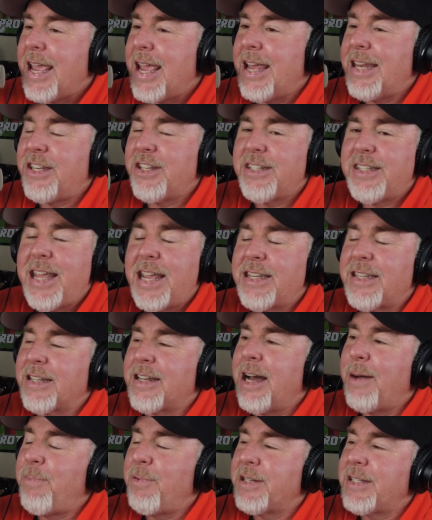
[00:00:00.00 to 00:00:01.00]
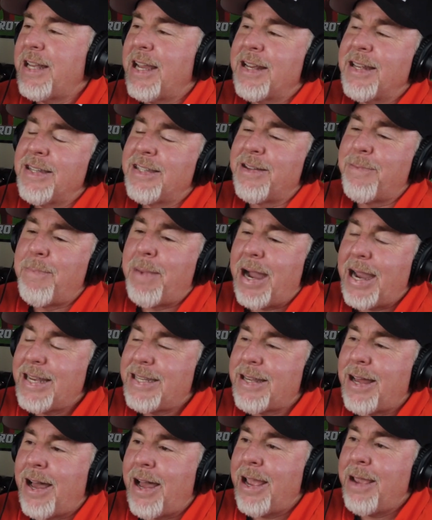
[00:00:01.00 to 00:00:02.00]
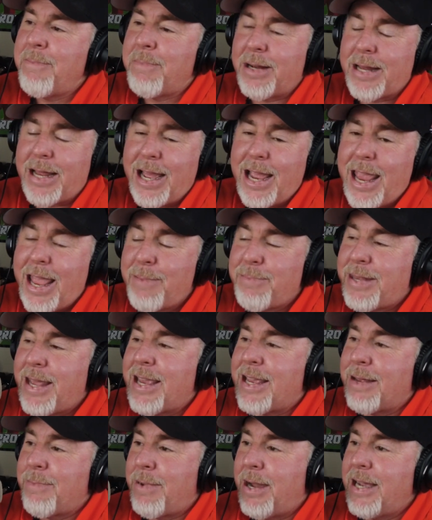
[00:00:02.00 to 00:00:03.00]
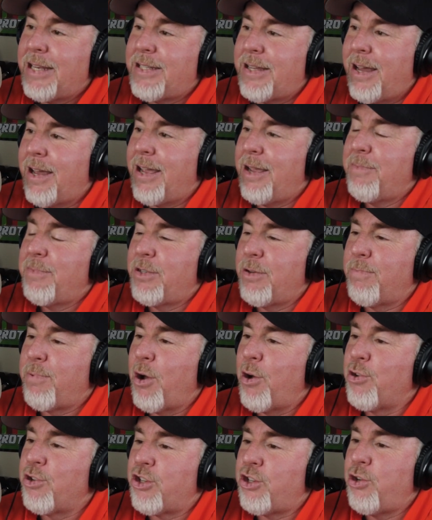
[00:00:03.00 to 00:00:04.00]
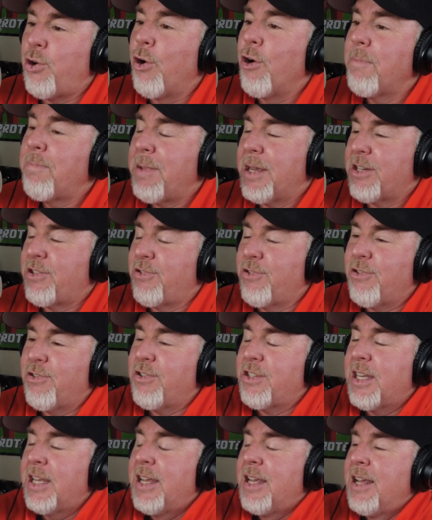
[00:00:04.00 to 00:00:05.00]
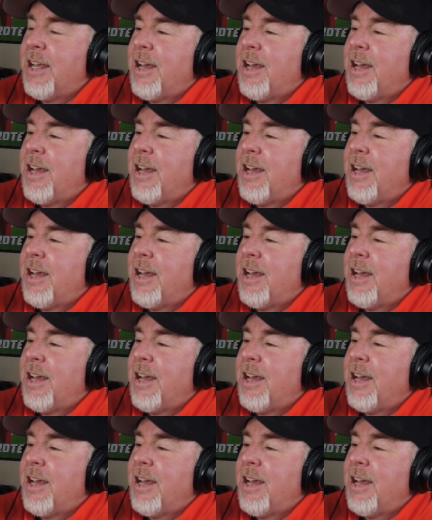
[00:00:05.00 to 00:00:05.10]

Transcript: It just takes a couple seconds of my time, but I am taking my time to post your pictures